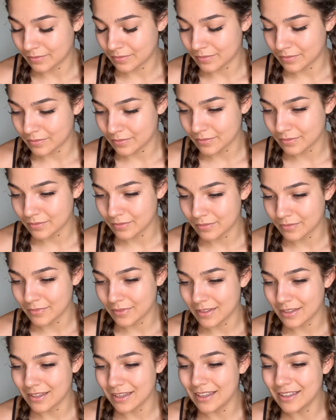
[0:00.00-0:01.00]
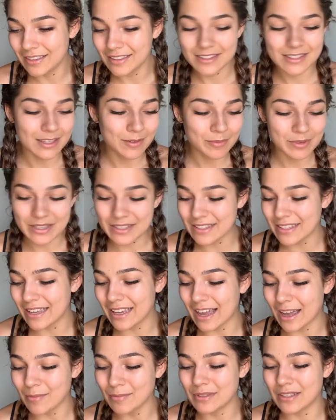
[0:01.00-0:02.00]
And somebody's like,
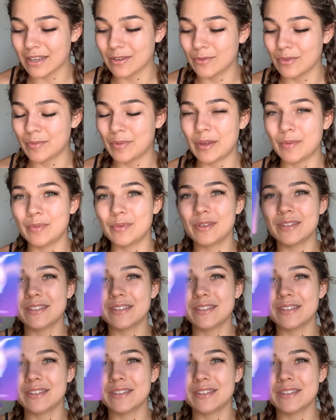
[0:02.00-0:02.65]
I'm done with people